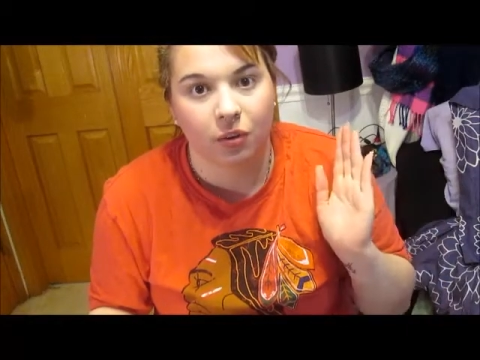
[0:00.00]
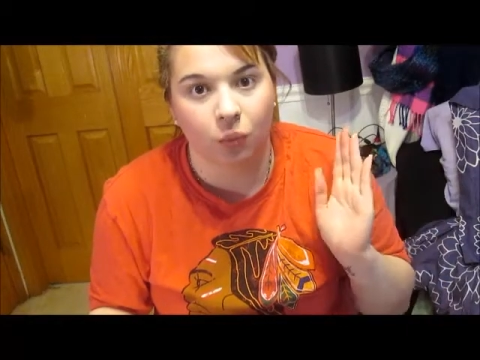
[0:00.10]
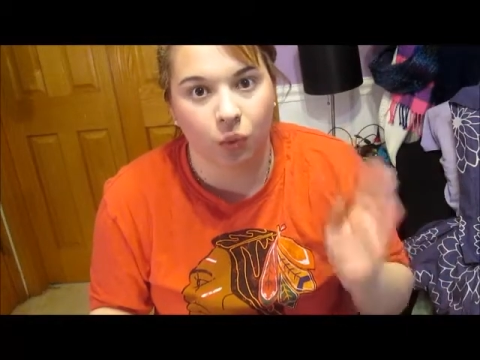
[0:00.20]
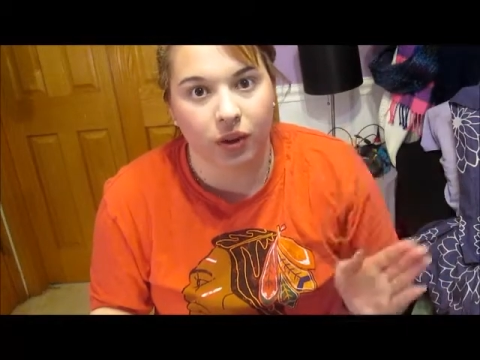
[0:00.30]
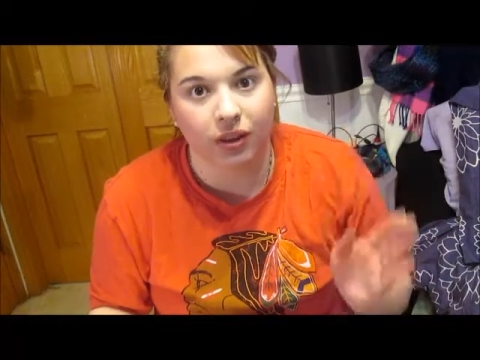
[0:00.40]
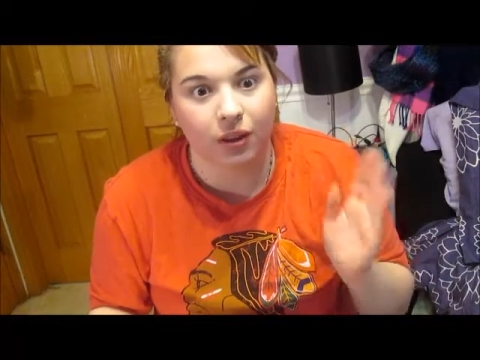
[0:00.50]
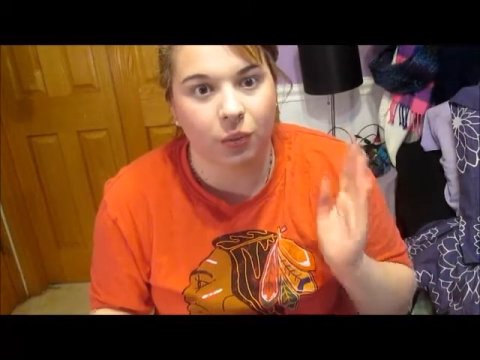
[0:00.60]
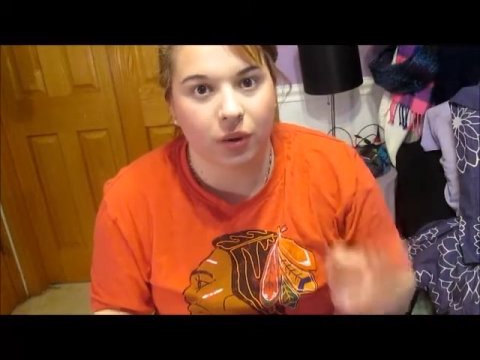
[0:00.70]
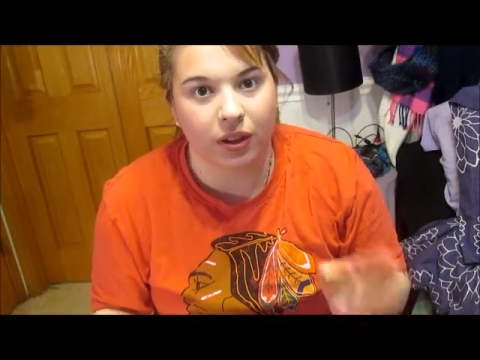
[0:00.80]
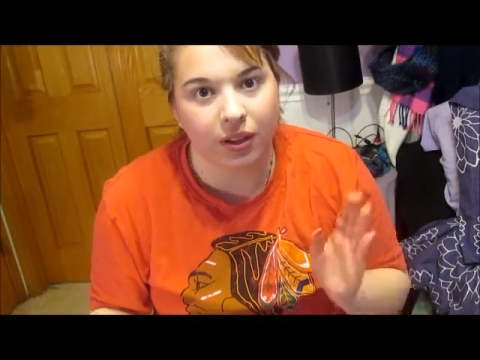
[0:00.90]
really,
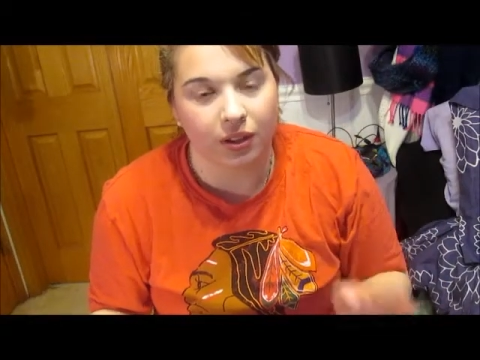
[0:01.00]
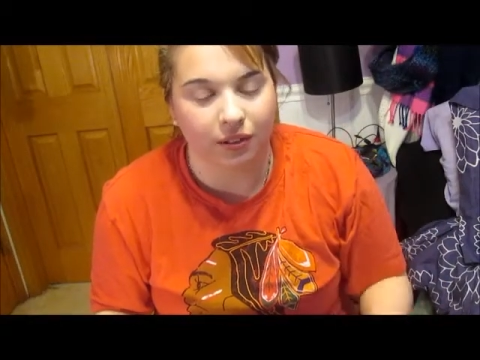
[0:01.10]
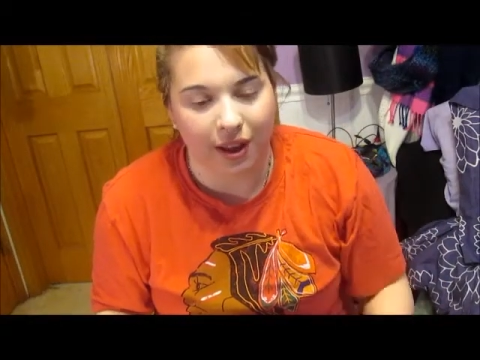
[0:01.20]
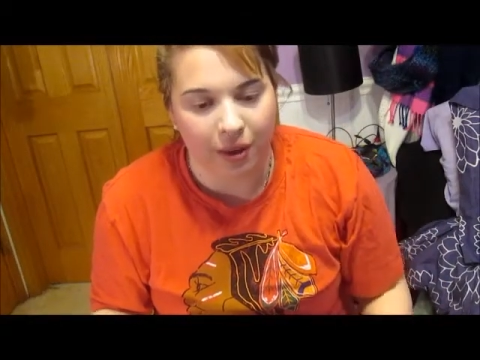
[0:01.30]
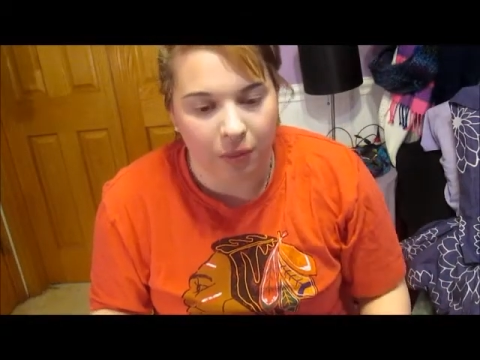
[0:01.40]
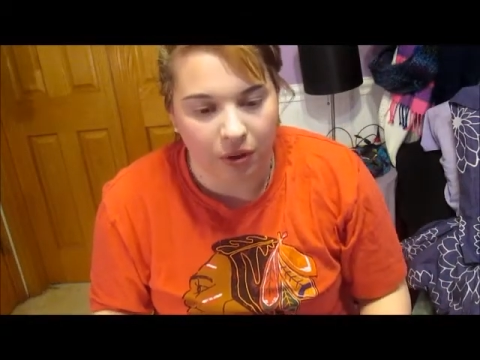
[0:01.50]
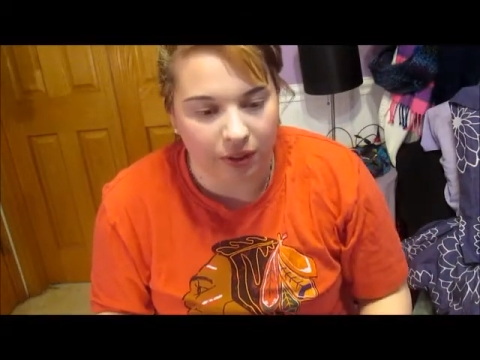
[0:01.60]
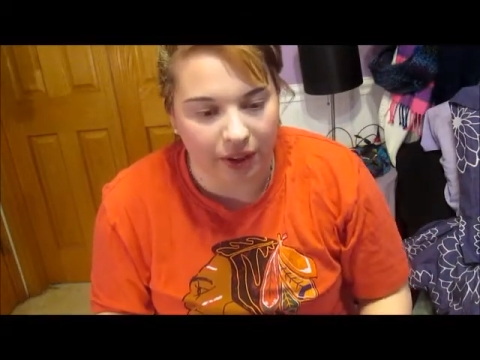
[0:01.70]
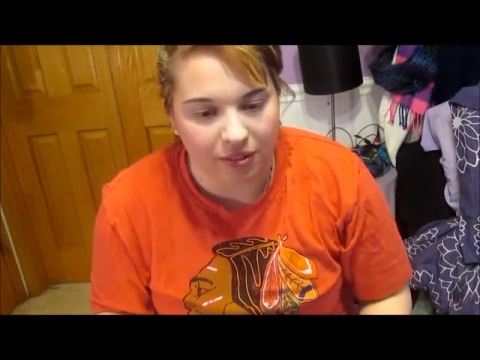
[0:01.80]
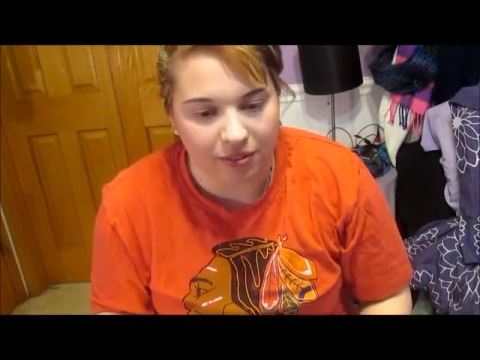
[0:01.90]
really glam.
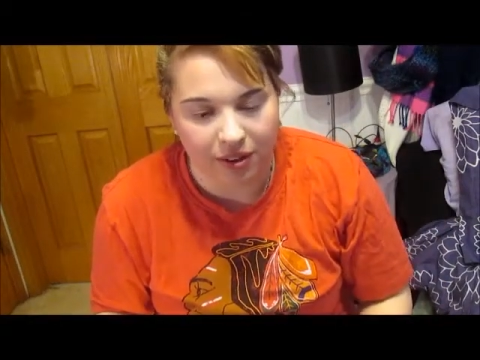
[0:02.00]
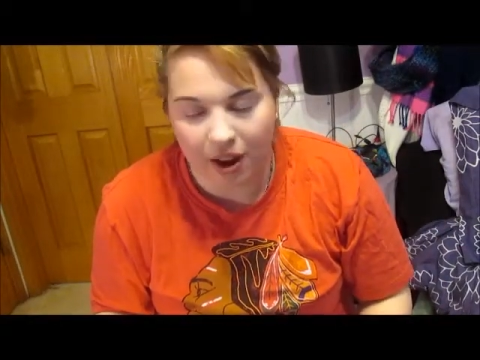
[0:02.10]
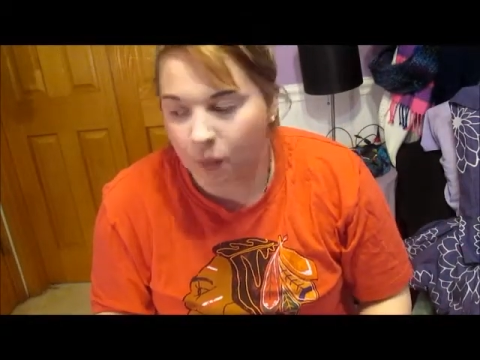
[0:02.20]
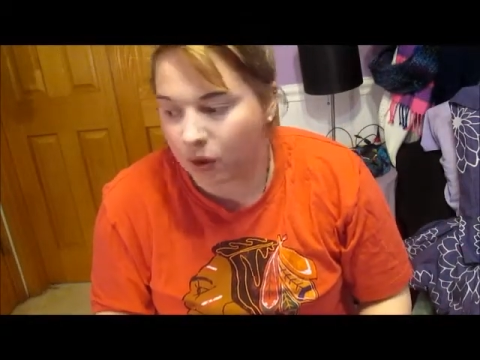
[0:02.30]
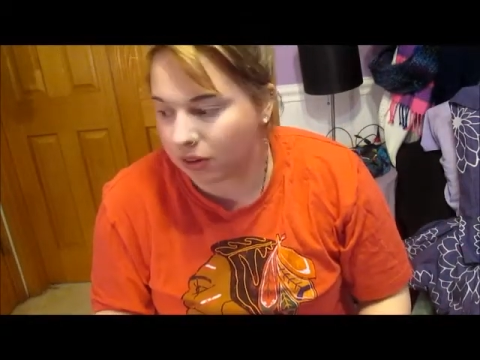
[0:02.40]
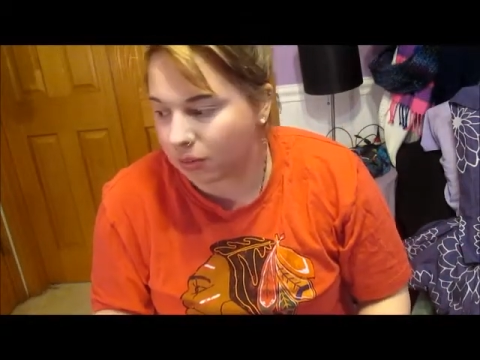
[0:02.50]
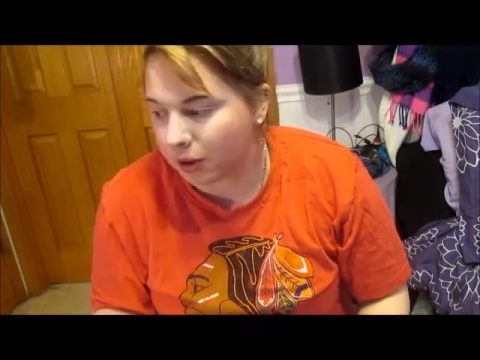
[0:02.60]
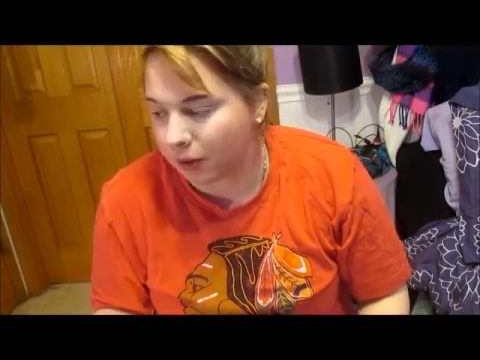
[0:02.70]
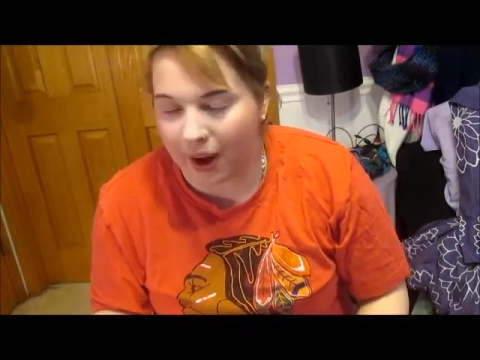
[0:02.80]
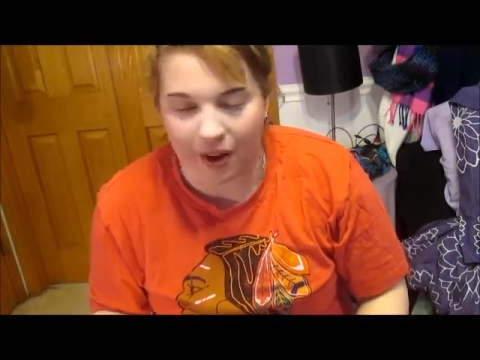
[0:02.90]
Like, I did not want it to be
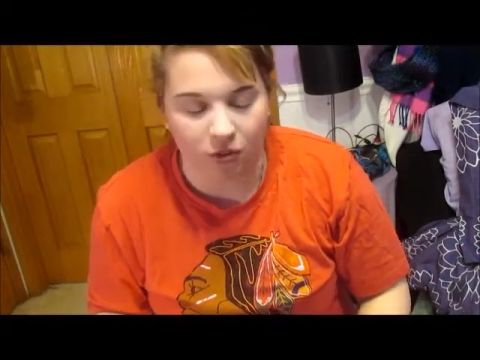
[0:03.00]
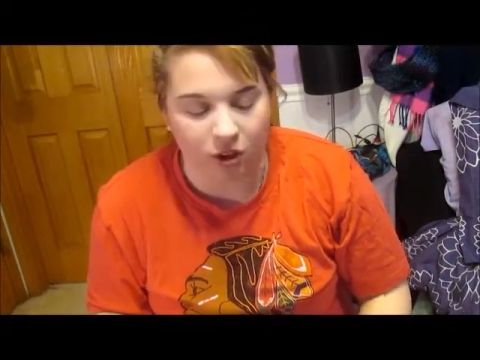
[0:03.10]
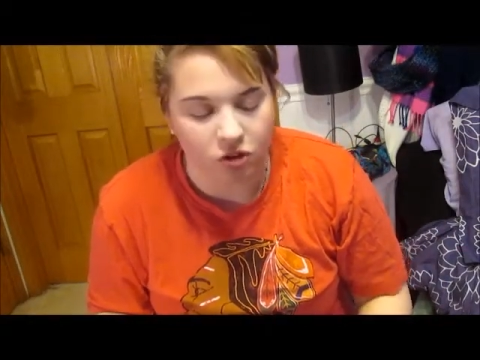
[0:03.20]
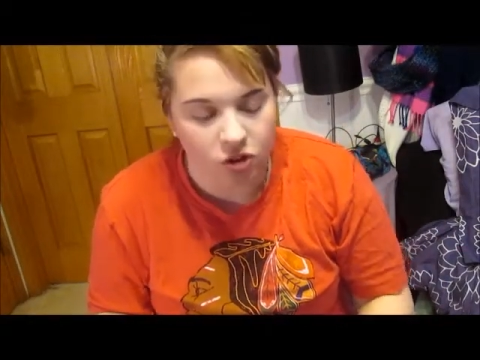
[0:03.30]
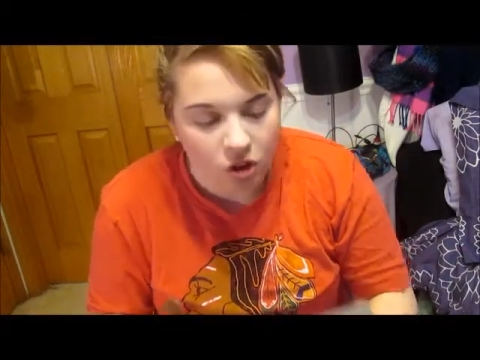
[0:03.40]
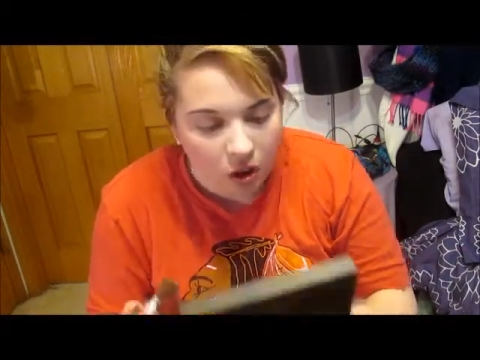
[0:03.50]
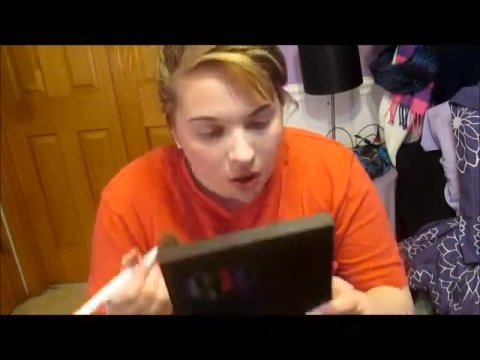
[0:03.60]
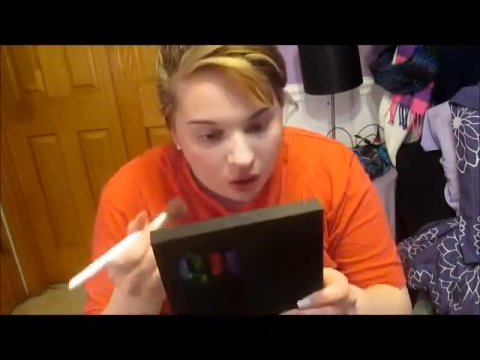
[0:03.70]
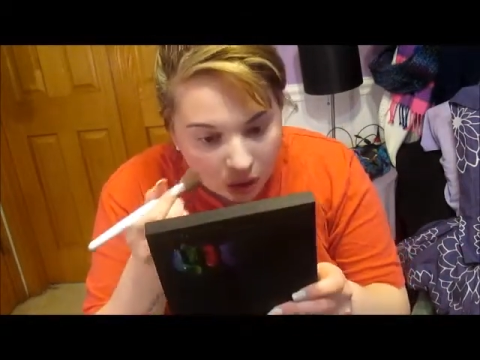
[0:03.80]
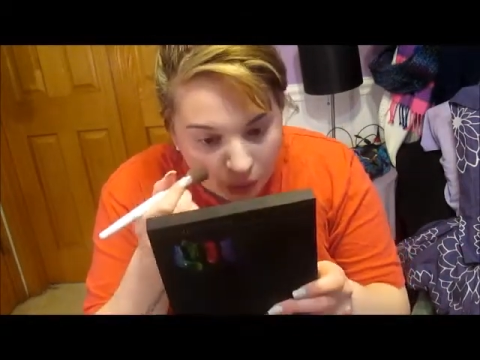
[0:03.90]
your average
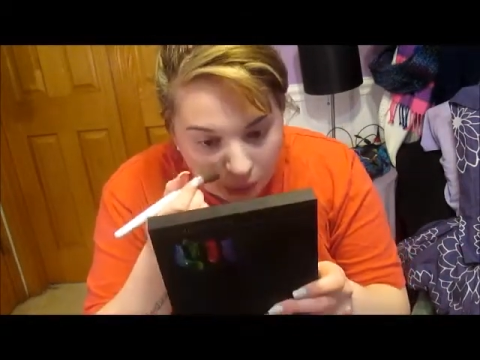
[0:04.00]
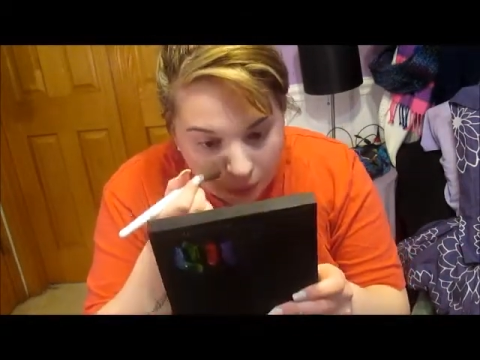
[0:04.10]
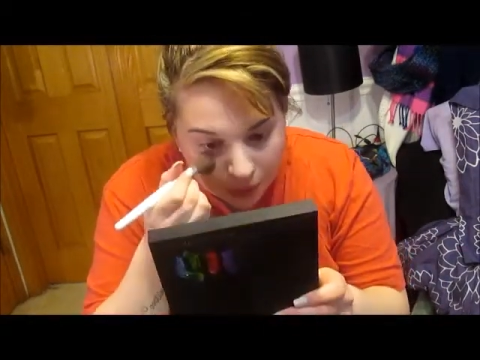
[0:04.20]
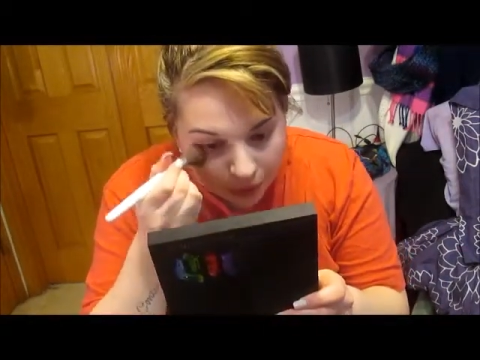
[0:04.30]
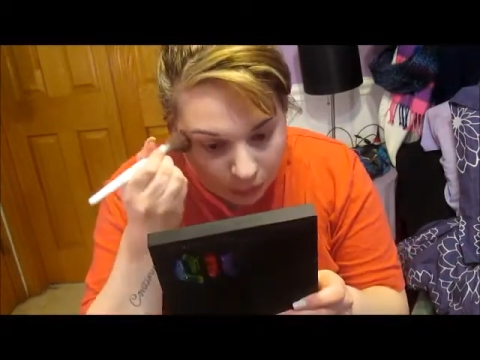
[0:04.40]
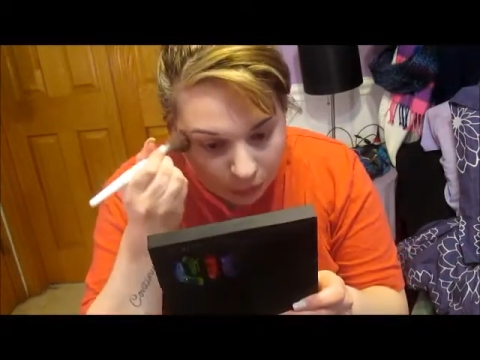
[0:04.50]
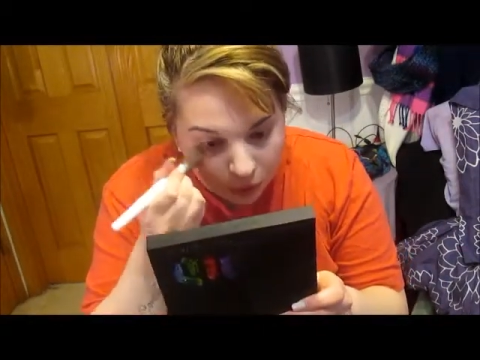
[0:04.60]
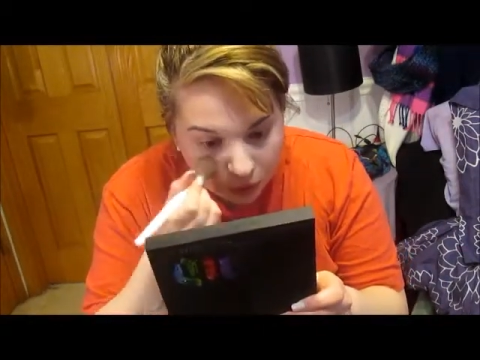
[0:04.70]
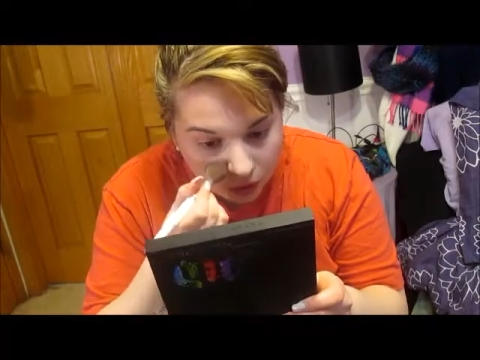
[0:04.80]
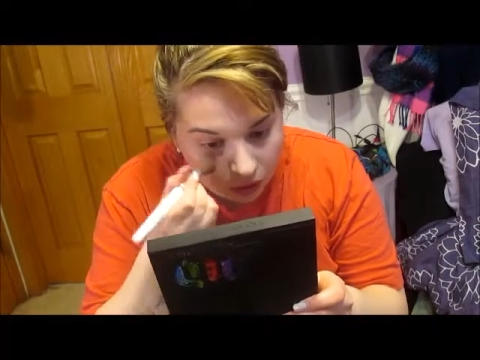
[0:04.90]
makeup
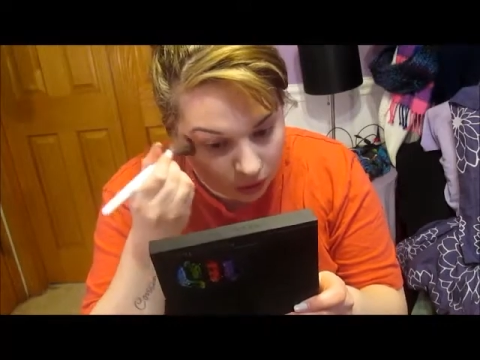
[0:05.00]
look.